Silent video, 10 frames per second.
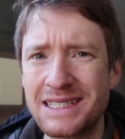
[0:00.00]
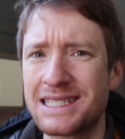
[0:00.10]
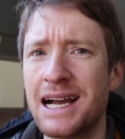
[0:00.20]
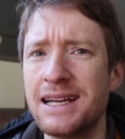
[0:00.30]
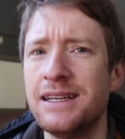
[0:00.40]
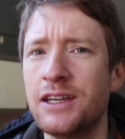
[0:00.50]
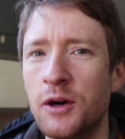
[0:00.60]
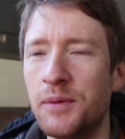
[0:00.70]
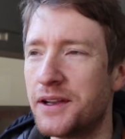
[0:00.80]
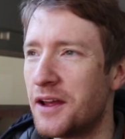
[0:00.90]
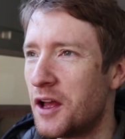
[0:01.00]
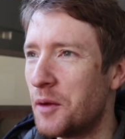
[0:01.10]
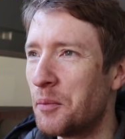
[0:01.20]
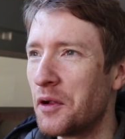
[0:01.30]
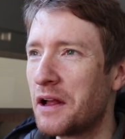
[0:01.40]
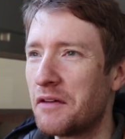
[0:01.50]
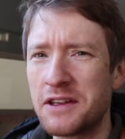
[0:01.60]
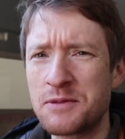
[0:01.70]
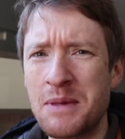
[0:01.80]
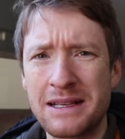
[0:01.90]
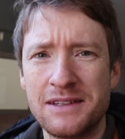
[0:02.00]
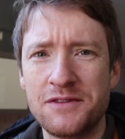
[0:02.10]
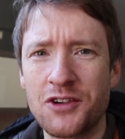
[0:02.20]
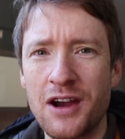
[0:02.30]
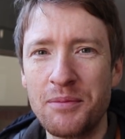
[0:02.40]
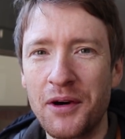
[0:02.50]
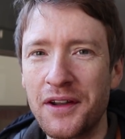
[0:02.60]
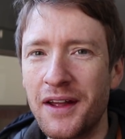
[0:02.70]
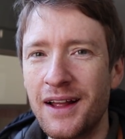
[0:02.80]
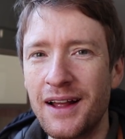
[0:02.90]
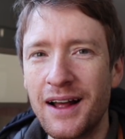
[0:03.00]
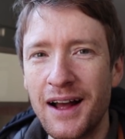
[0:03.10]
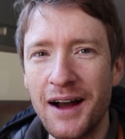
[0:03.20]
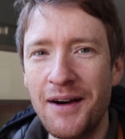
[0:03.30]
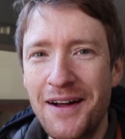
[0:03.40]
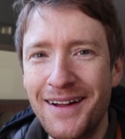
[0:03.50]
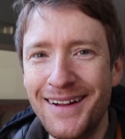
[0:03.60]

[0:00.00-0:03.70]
this tiny cupboard and pull out this massive tripod. Uh,